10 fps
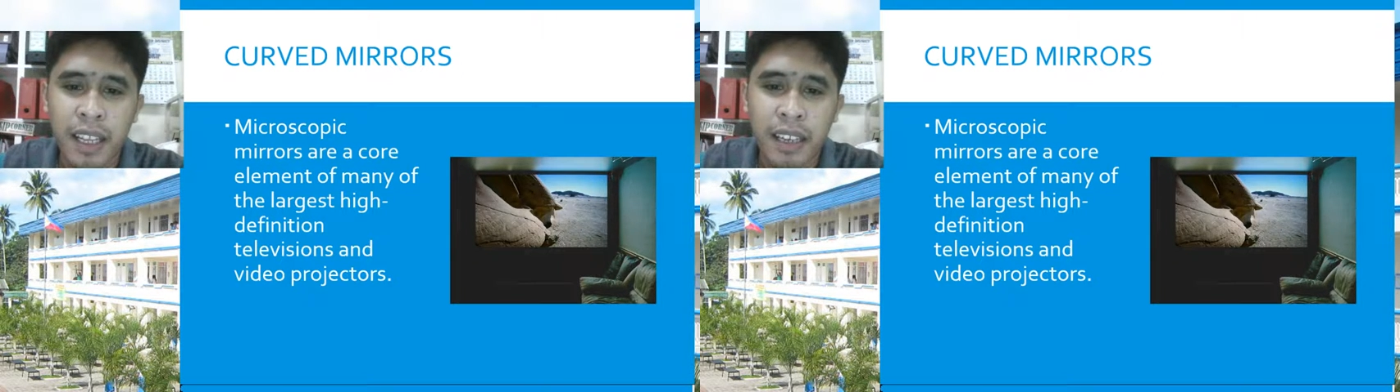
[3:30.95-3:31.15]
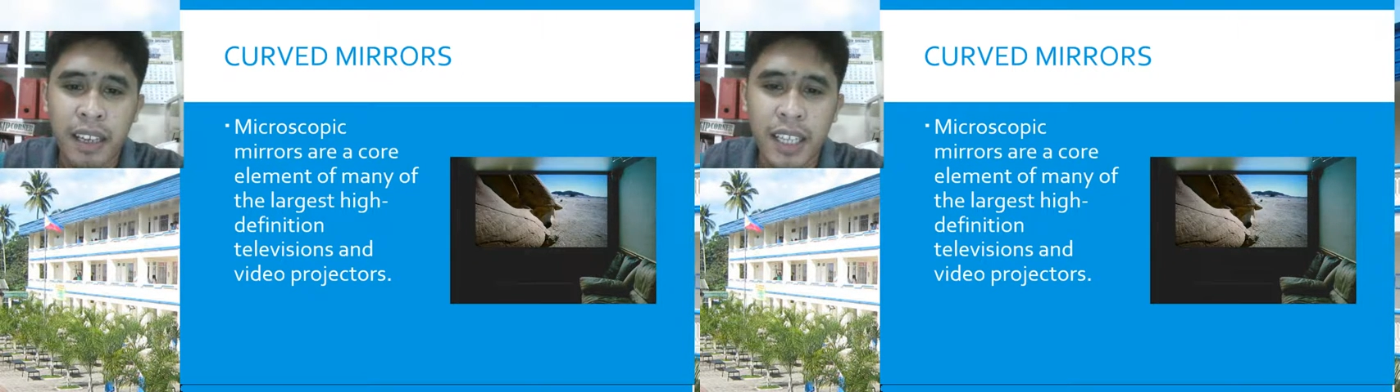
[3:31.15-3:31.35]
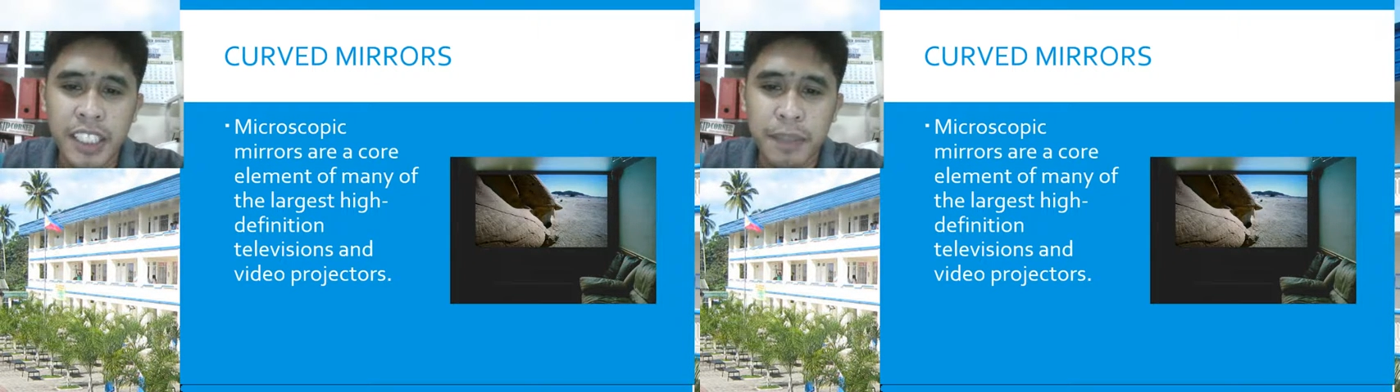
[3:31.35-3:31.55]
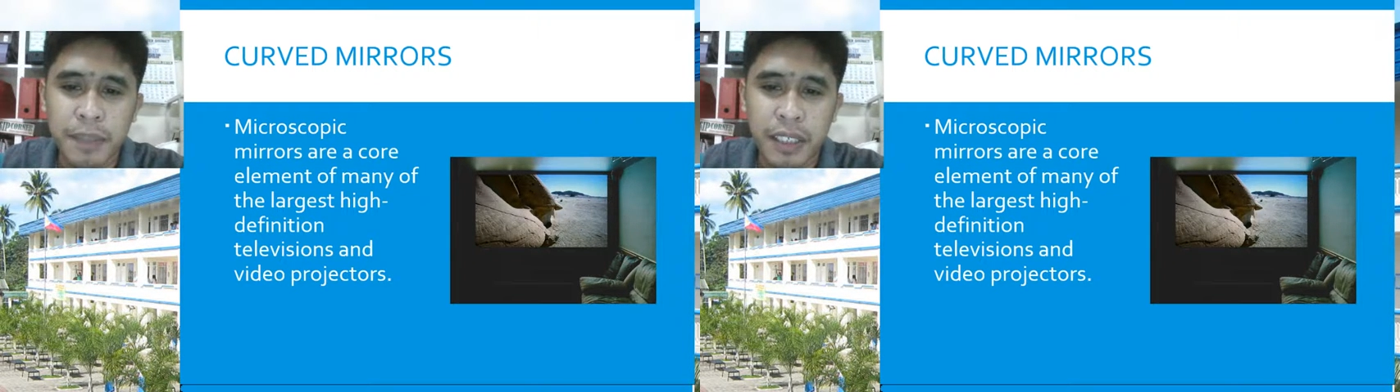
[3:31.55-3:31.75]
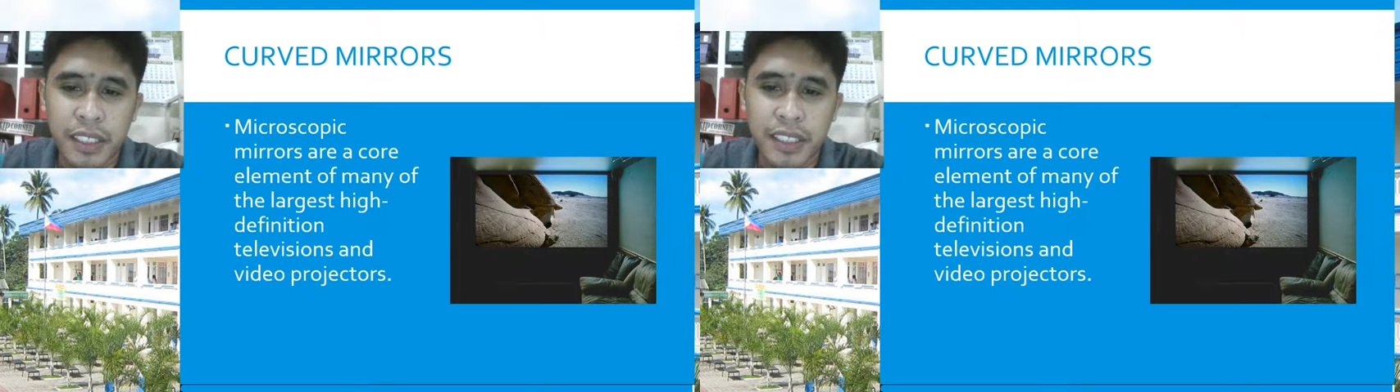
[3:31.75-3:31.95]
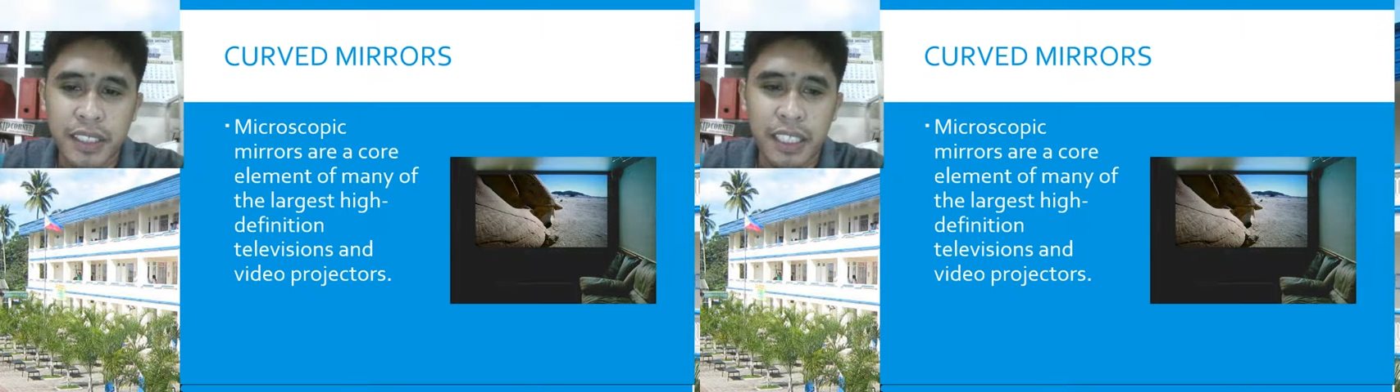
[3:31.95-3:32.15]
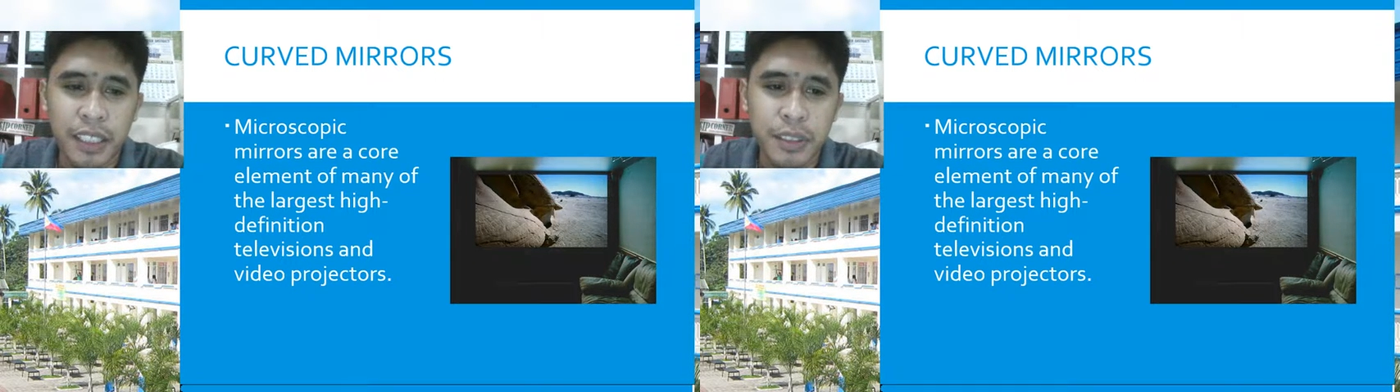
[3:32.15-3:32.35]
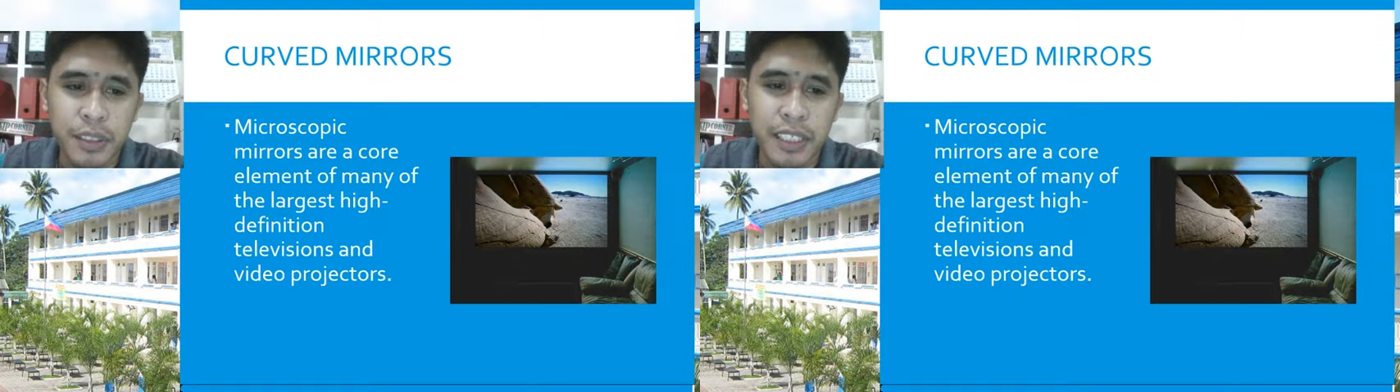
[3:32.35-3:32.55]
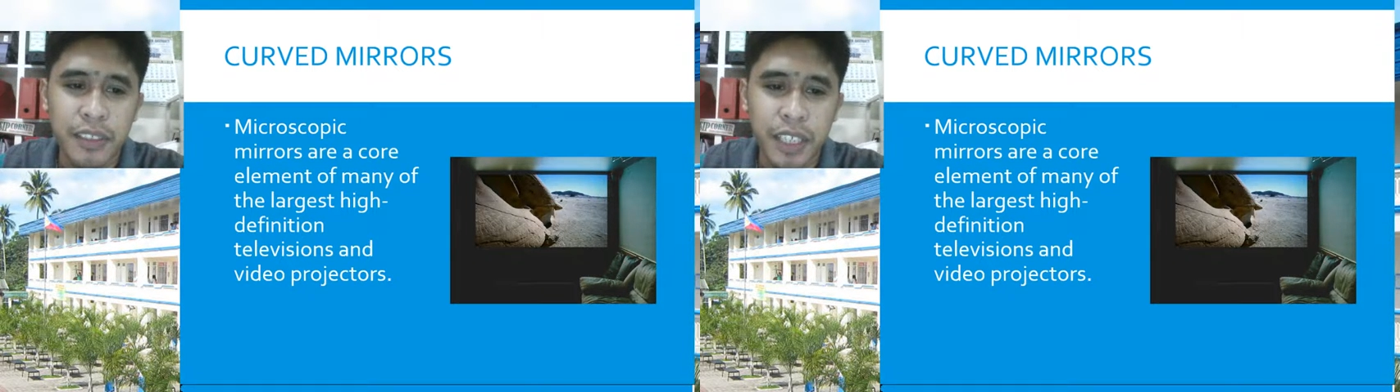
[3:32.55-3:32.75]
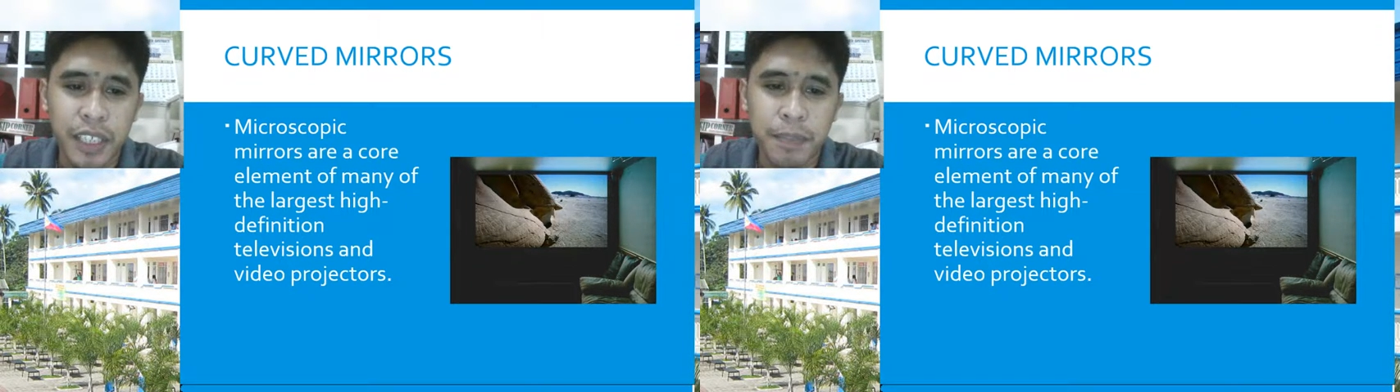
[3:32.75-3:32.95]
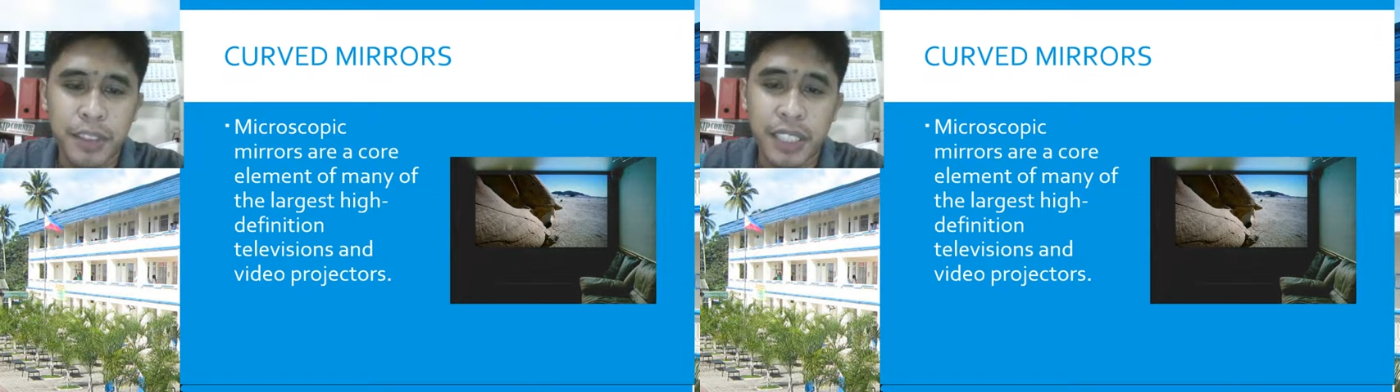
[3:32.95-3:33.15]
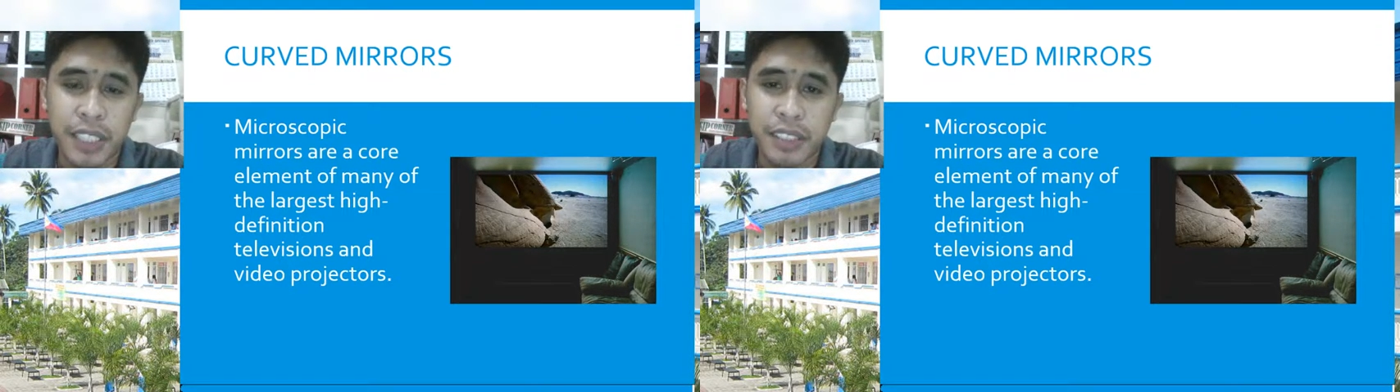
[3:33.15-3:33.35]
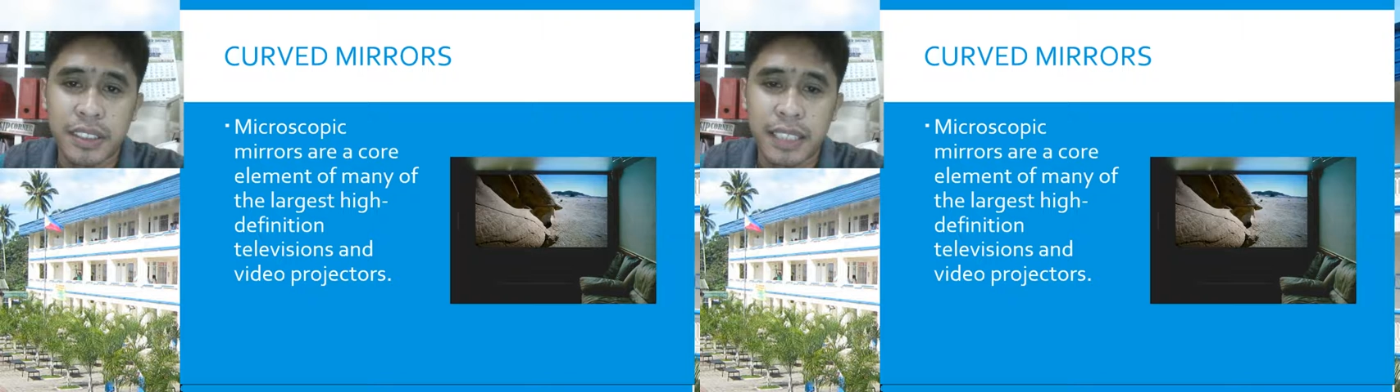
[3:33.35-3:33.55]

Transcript: Large mirrors are used in rear projection